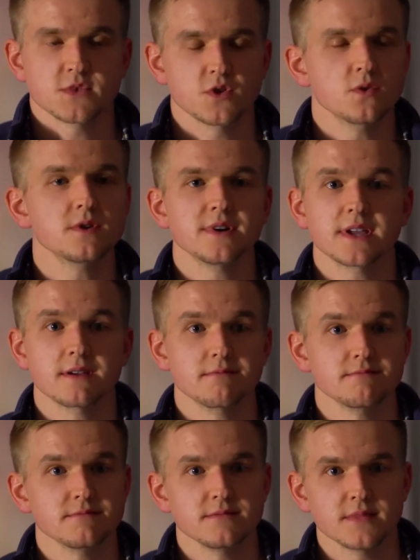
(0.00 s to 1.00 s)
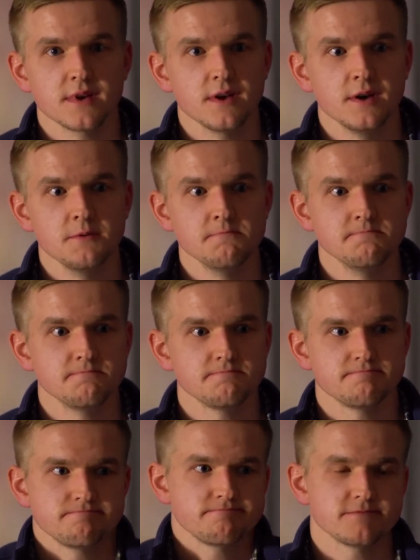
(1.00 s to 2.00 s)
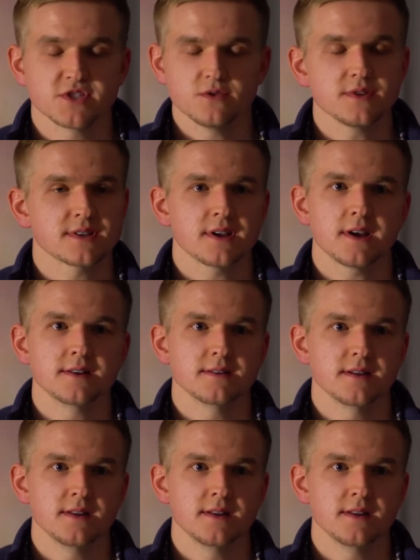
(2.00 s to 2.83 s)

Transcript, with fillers: googling um, suicide,